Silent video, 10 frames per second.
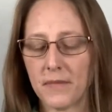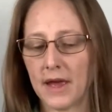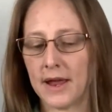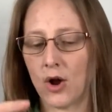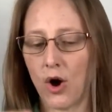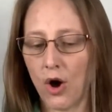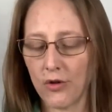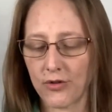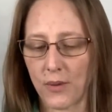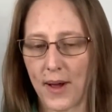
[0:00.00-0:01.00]
It
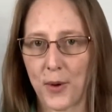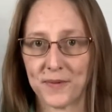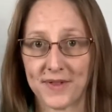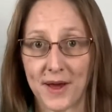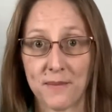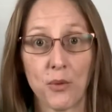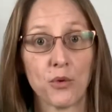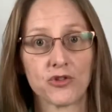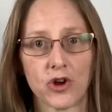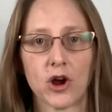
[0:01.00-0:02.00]
also helps them
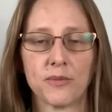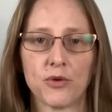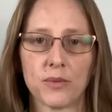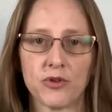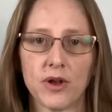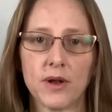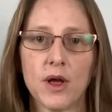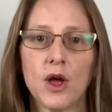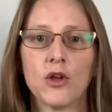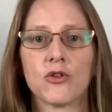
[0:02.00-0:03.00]
with shock absorption.
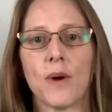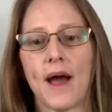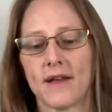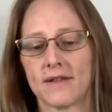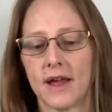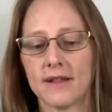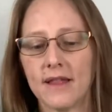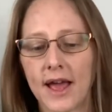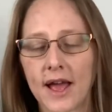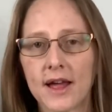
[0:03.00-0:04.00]
So as they
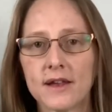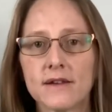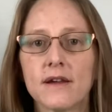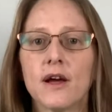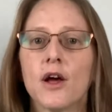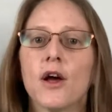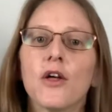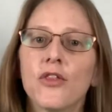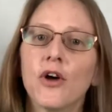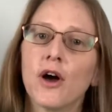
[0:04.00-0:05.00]
land,
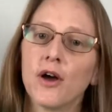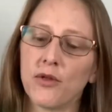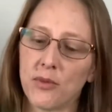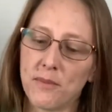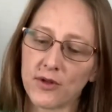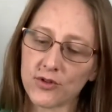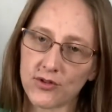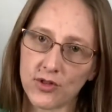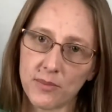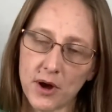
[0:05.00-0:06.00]
the
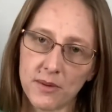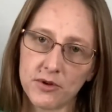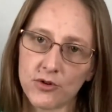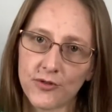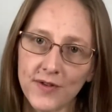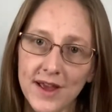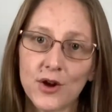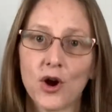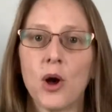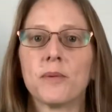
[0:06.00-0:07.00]
muscles in the bottom of your feet
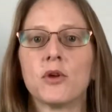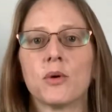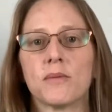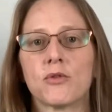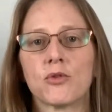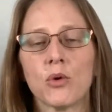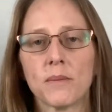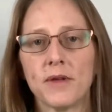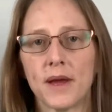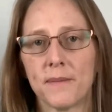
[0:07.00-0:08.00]
are helping you
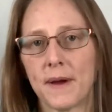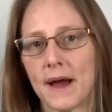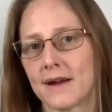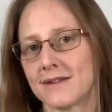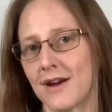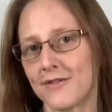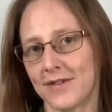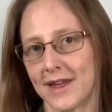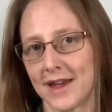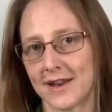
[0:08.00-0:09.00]
absorb the impact of
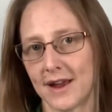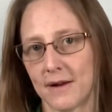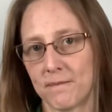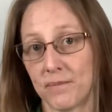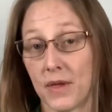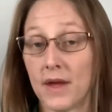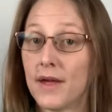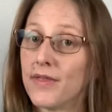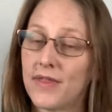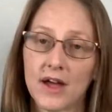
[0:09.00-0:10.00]
landing.
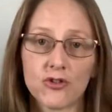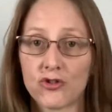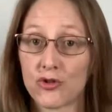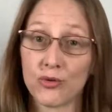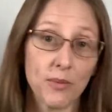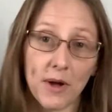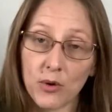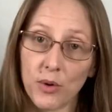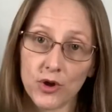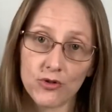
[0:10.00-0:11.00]
That's true no matter
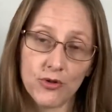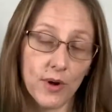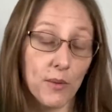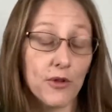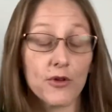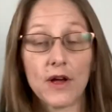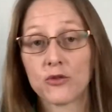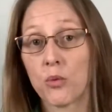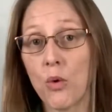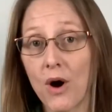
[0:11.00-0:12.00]
what you're doing, whether that's
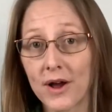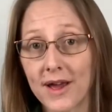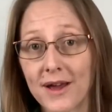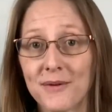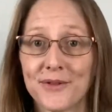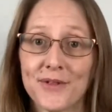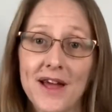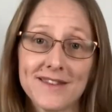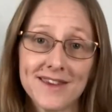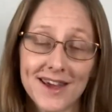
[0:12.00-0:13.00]
walking, whether
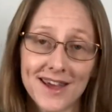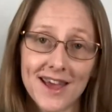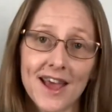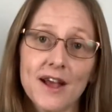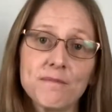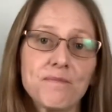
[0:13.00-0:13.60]
that's kicking,